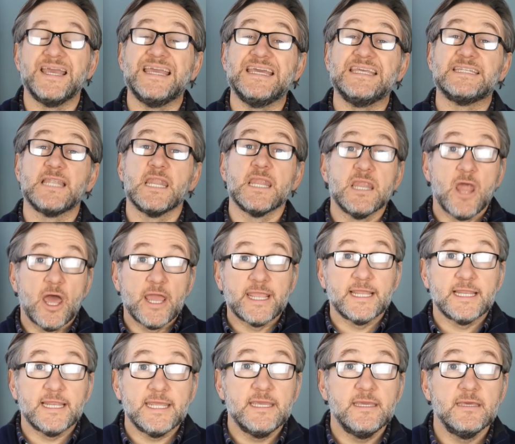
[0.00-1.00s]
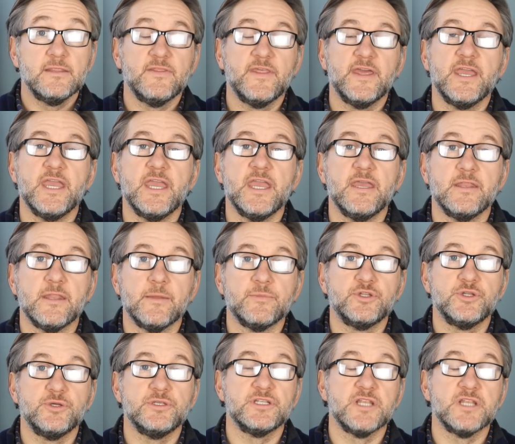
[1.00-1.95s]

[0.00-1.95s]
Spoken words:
It's likely that, number 2,